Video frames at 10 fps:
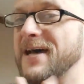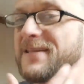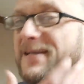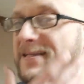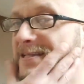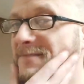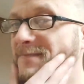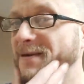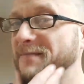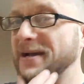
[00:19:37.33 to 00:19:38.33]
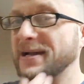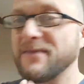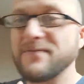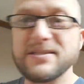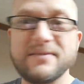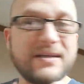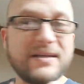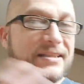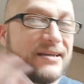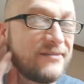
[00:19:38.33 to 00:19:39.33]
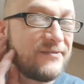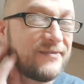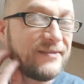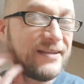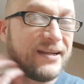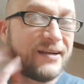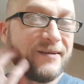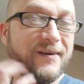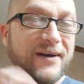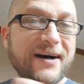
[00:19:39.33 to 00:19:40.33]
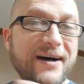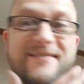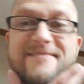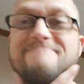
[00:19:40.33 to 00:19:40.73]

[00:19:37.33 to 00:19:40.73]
think it's getting pretty magnificent myself. Letting it grow out